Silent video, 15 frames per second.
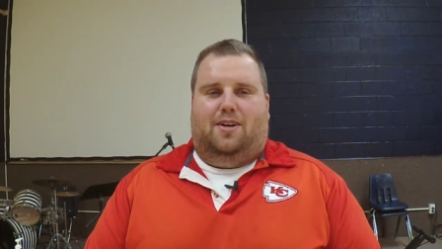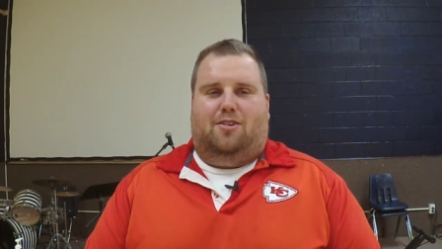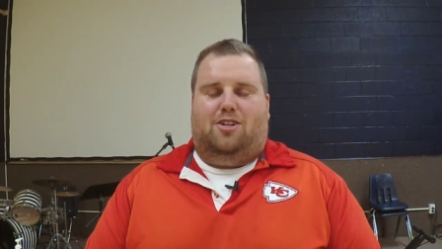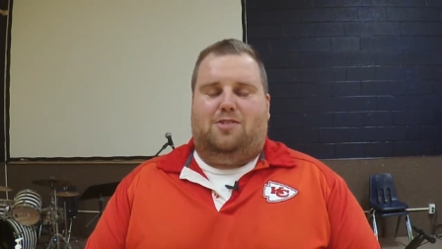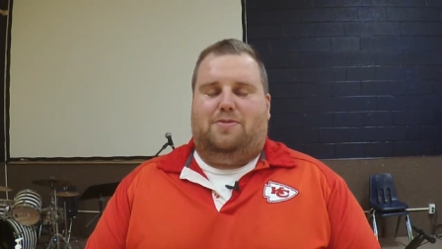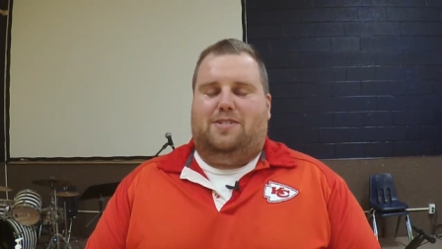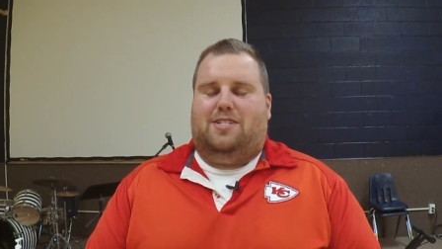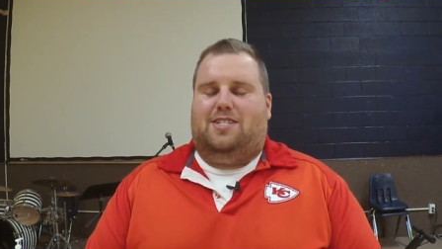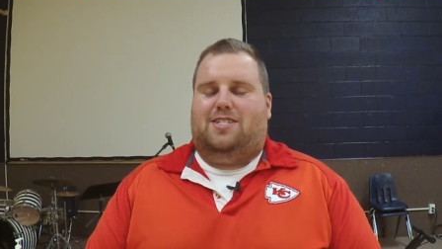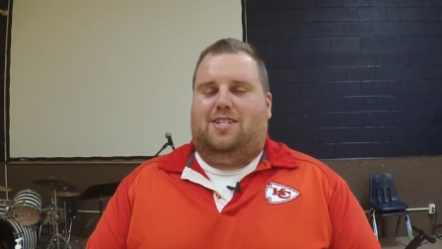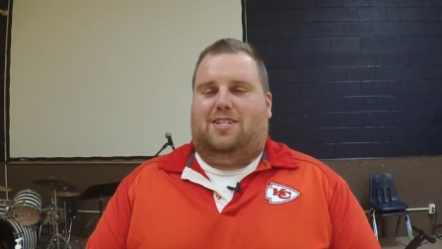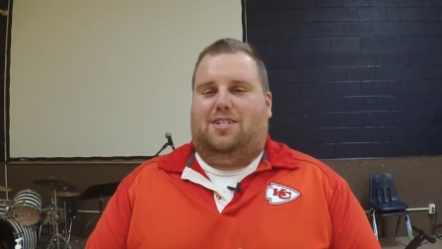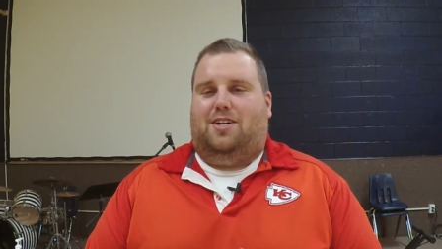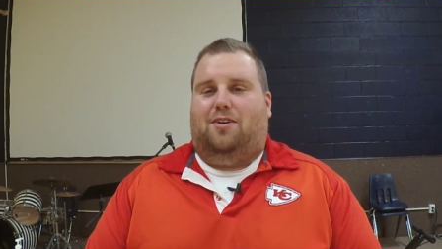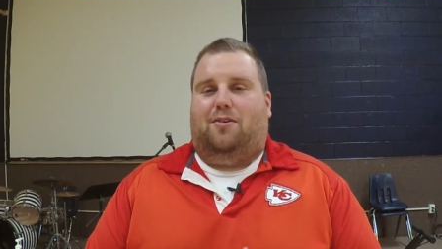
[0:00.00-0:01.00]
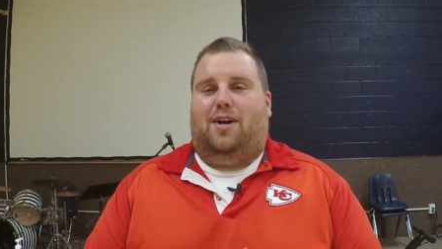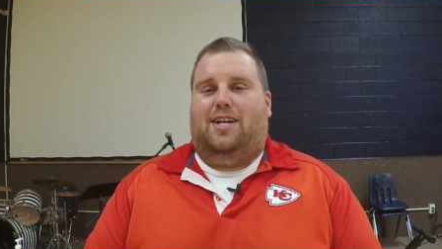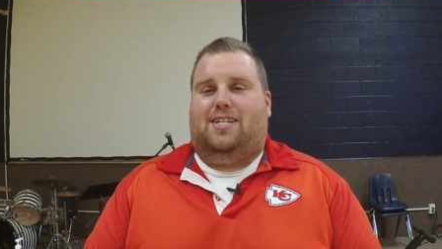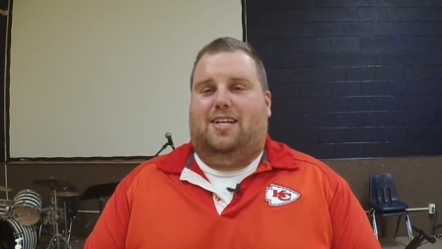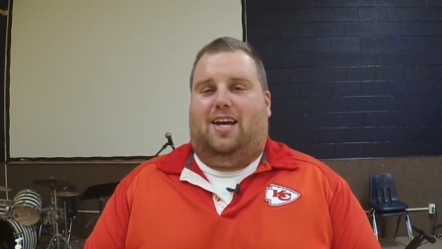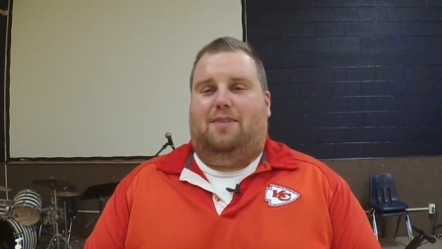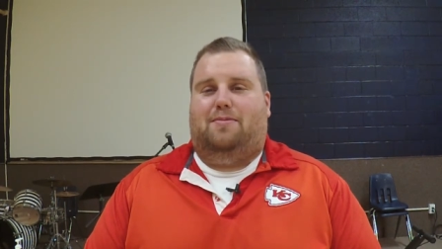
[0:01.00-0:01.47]
Christmas is such a
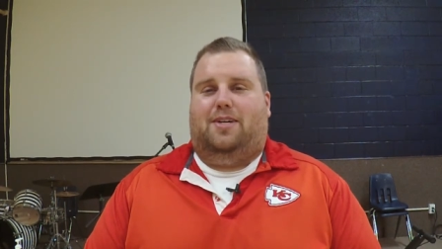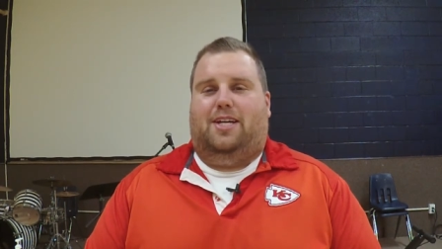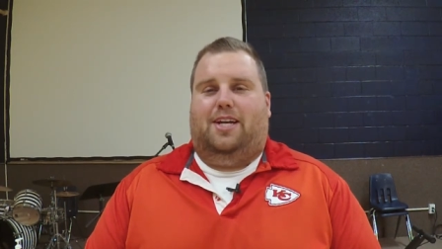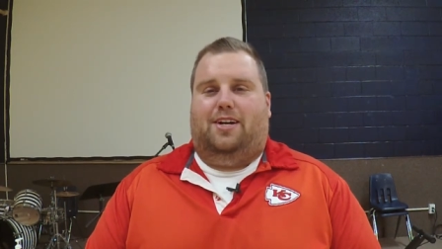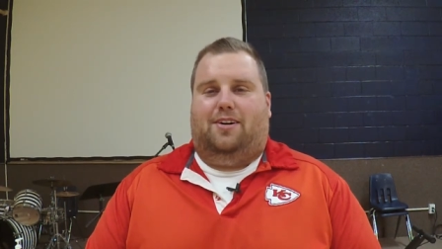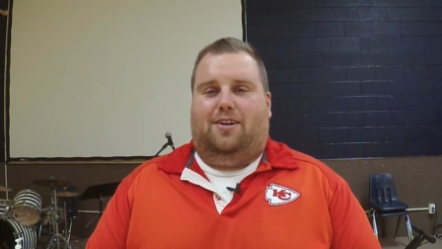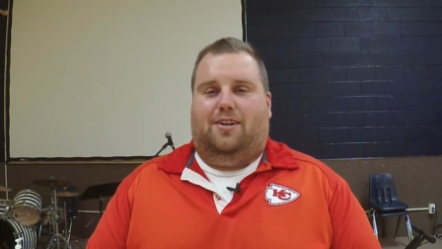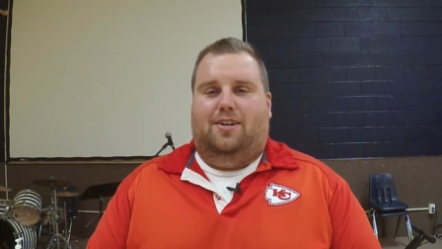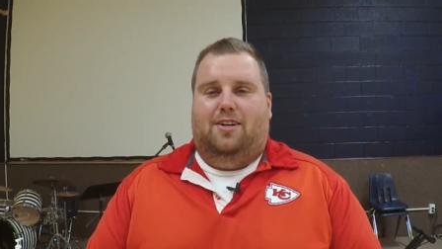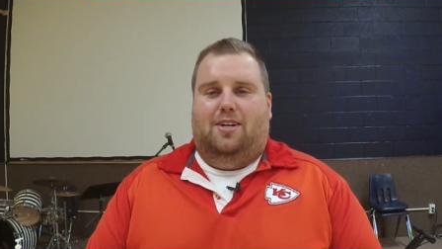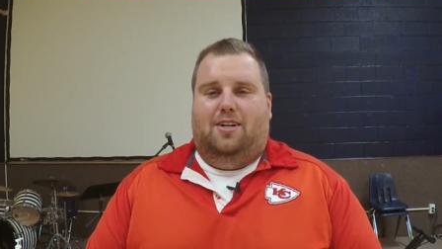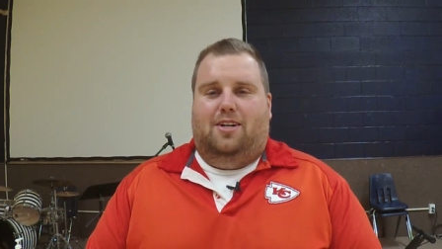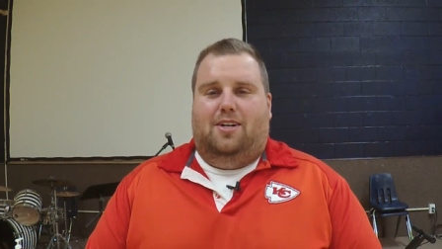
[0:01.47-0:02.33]
great time of year.